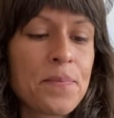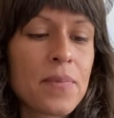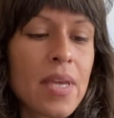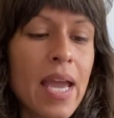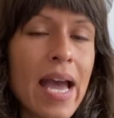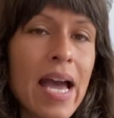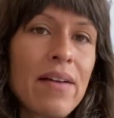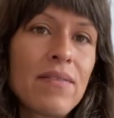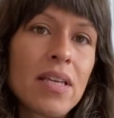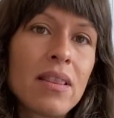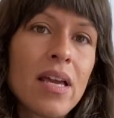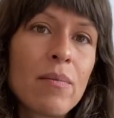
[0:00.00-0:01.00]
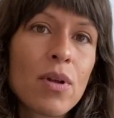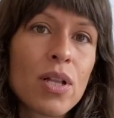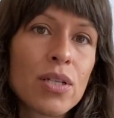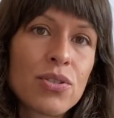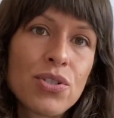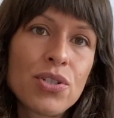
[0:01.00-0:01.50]
having them
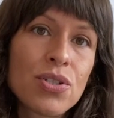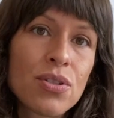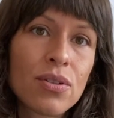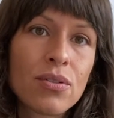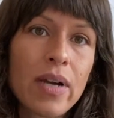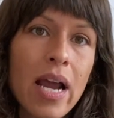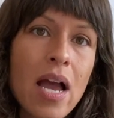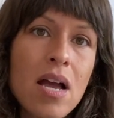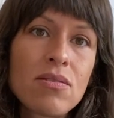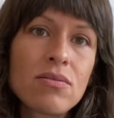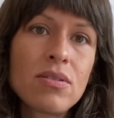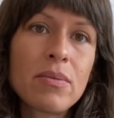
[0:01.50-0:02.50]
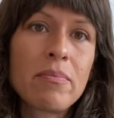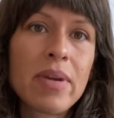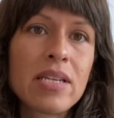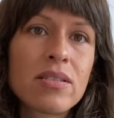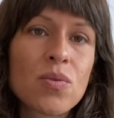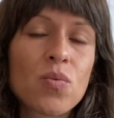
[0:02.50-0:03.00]
closer to the ground
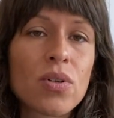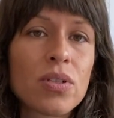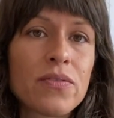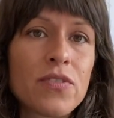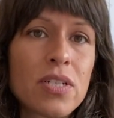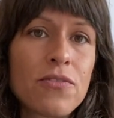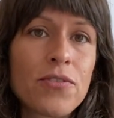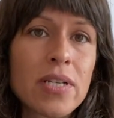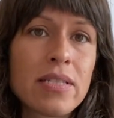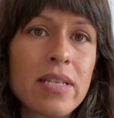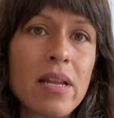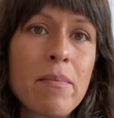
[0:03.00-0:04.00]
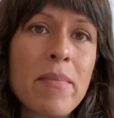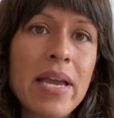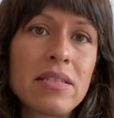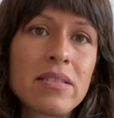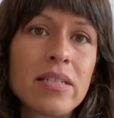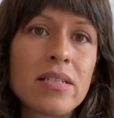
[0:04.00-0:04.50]
makes a world of a difference, and it
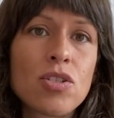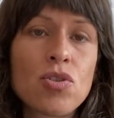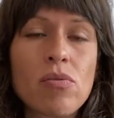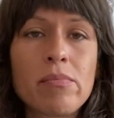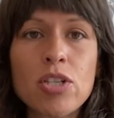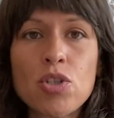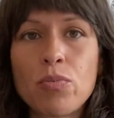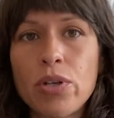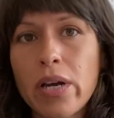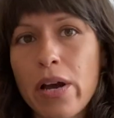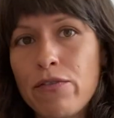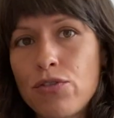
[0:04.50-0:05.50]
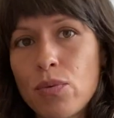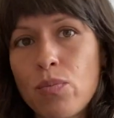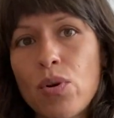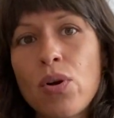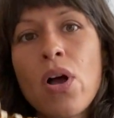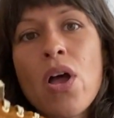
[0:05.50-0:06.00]
makes it so much more
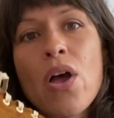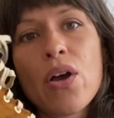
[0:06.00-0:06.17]
comfortable